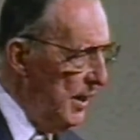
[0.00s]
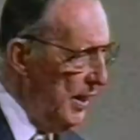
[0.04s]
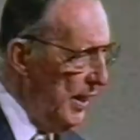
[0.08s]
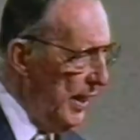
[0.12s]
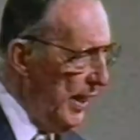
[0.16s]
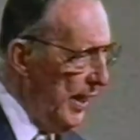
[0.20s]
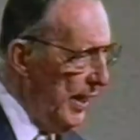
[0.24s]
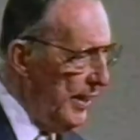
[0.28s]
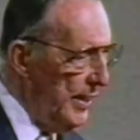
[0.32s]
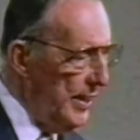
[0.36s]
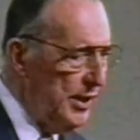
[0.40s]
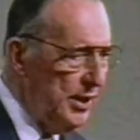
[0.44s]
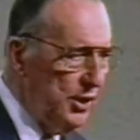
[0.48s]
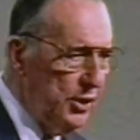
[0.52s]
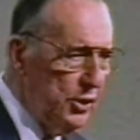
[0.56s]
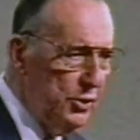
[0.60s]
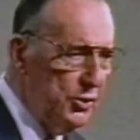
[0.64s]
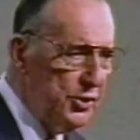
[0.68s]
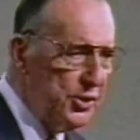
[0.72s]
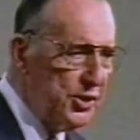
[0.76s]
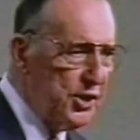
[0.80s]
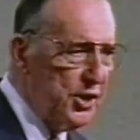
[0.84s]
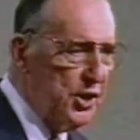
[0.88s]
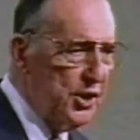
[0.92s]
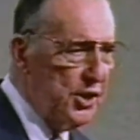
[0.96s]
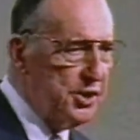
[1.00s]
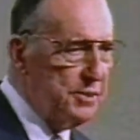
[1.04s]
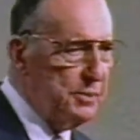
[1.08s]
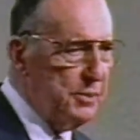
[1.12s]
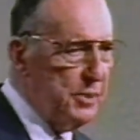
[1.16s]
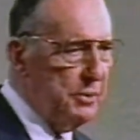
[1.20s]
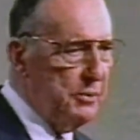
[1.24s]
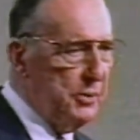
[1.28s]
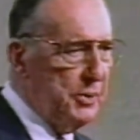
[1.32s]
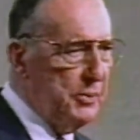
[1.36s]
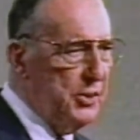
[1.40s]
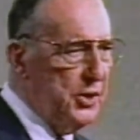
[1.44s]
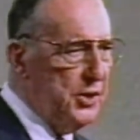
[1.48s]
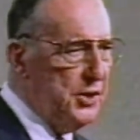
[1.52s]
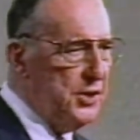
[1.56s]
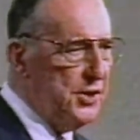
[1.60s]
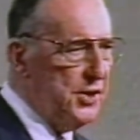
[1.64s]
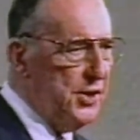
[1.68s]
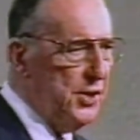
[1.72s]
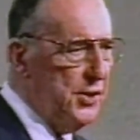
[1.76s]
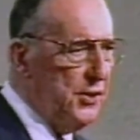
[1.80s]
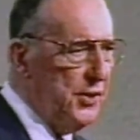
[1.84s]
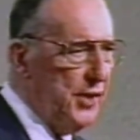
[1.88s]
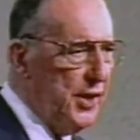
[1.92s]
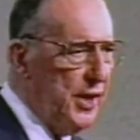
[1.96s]
And in Luke's gospel, we won't
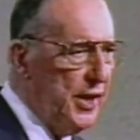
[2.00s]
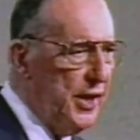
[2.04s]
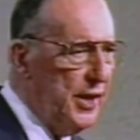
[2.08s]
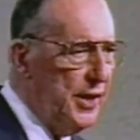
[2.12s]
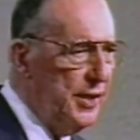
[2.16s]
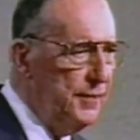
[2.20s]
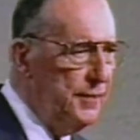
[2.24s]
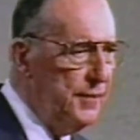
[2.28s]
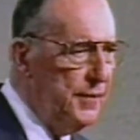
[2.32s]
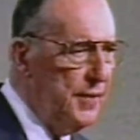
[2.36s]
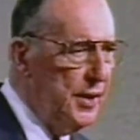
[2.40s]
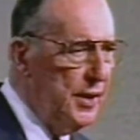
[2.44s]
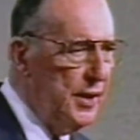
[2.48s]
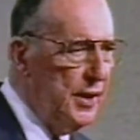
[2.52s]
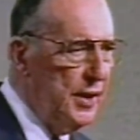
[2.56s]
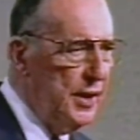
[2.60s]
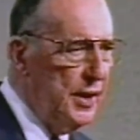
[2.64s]
turn there,